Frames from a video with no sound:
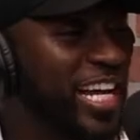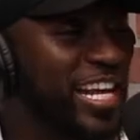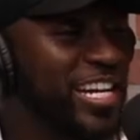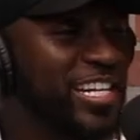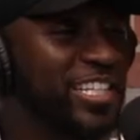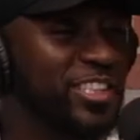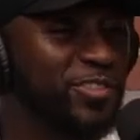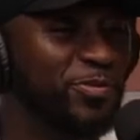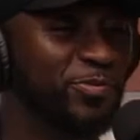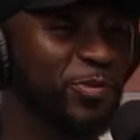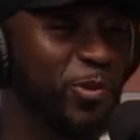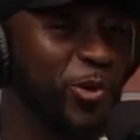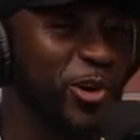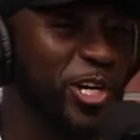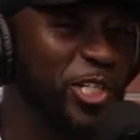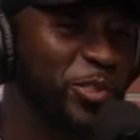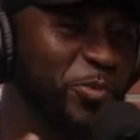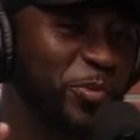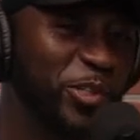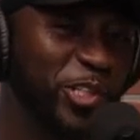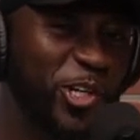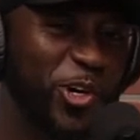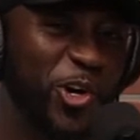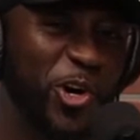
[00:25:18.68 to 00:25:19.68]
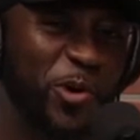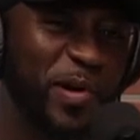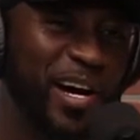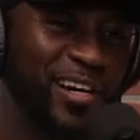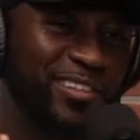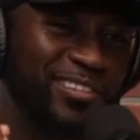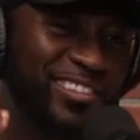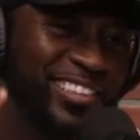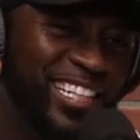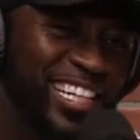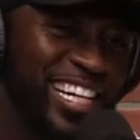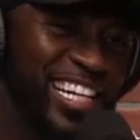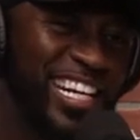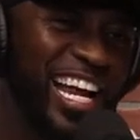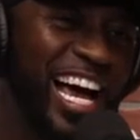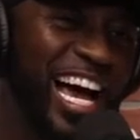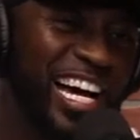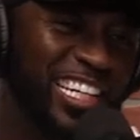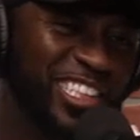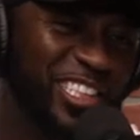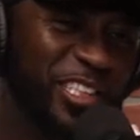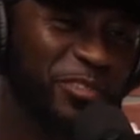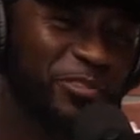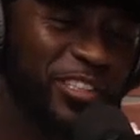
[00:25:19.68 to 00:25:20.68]
and his voice would go about 10
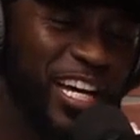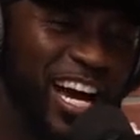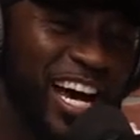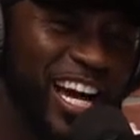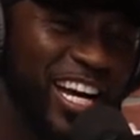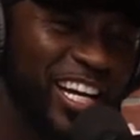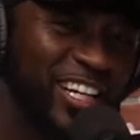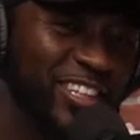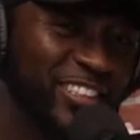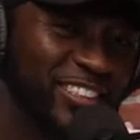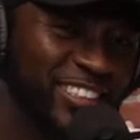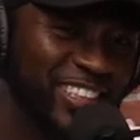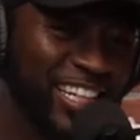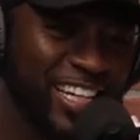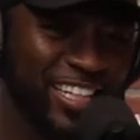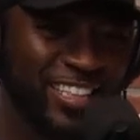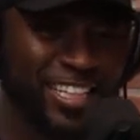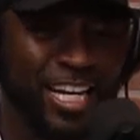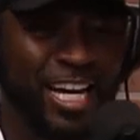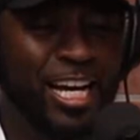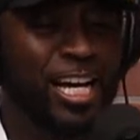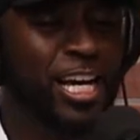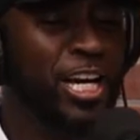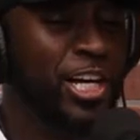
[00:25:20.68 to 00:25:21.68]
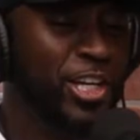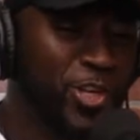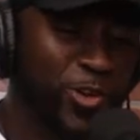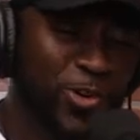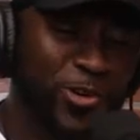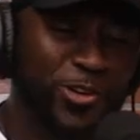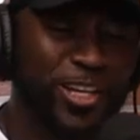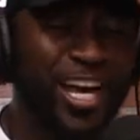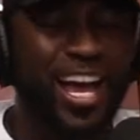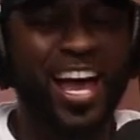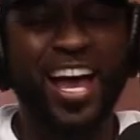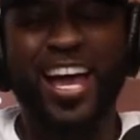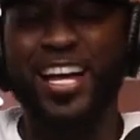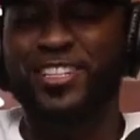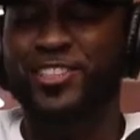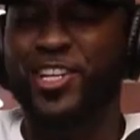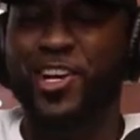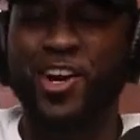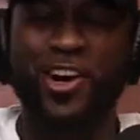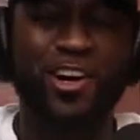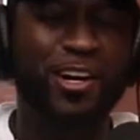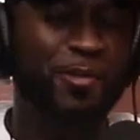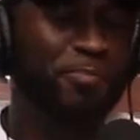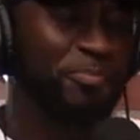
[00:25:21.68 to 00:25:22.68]
octaves higher. It's like, you guys
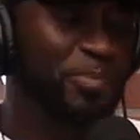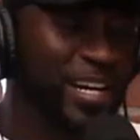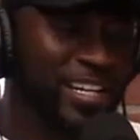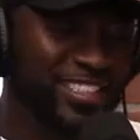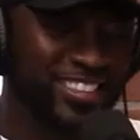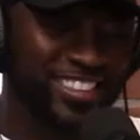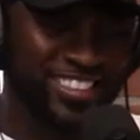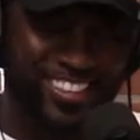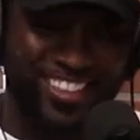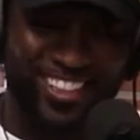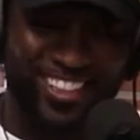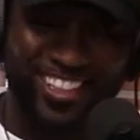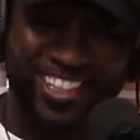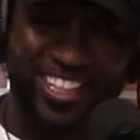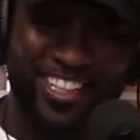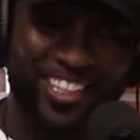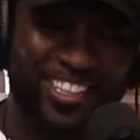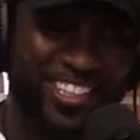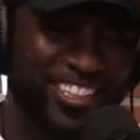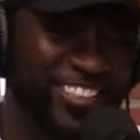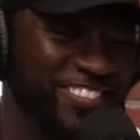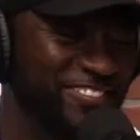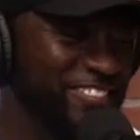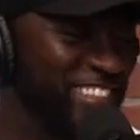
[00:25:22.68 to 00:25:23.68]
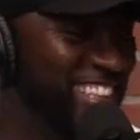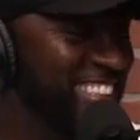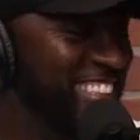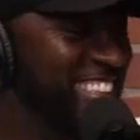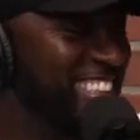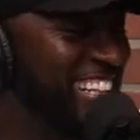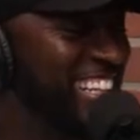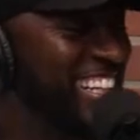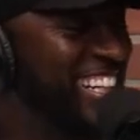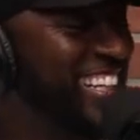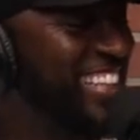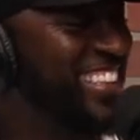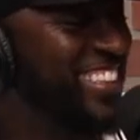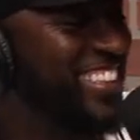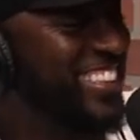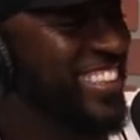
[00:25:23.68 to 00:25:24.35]
are a bunch of... Oh, my gosh.